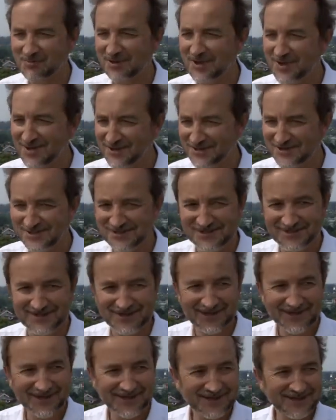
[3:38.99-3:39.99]
place.
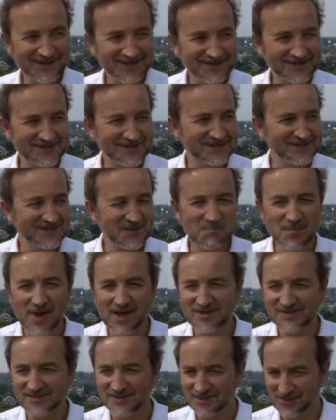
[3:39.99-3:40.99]
It's an
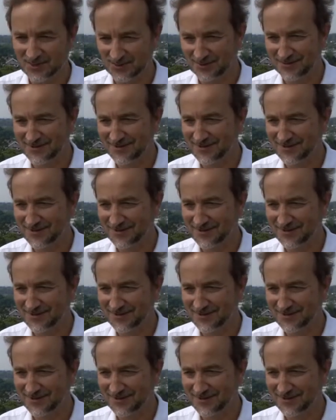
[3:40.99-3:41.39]
amazing look.